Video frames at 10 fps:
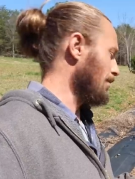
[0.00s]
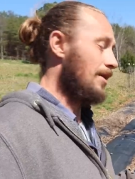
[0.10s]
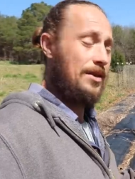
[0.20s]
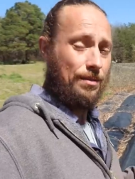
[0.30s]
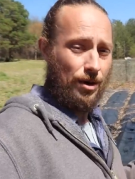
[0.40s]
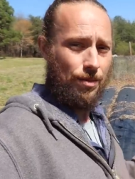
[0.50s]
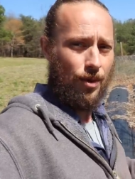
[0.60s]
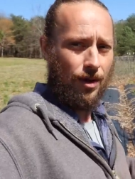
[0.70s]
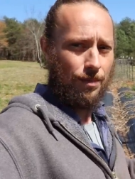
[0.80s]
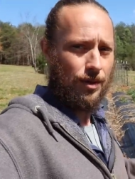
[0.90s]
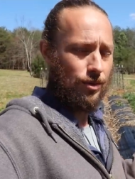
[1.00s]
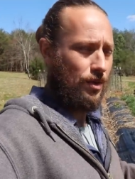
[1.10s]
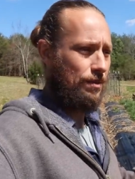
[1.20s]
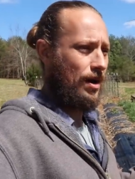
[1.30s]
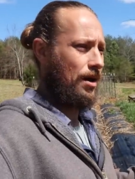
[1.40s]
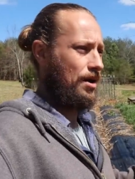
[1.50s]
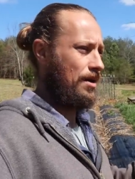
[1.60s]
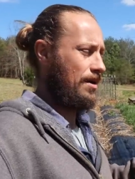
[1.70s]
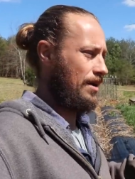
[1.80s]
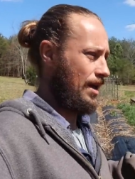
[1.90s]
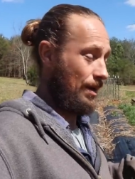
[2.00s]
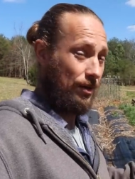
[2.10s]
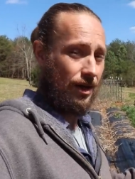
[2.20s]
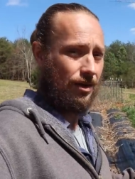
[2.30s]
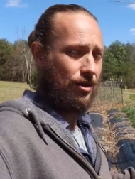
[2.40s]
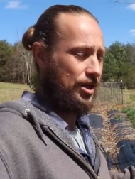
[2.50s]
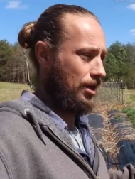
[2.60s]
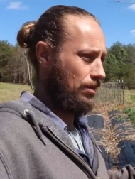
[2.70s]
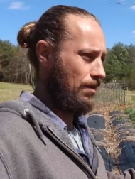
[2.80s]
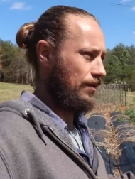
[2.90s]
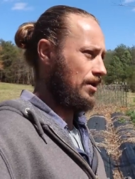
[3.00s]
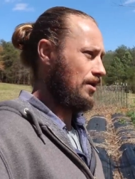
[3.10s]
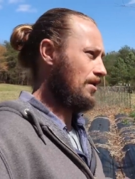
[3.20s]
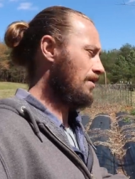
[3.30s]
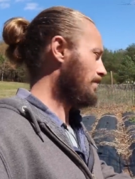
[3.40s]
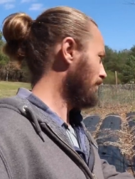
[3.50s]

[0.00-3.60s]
Anyway, so I'm gonna pull up this weed barrier and I'm gonna get the tiller over here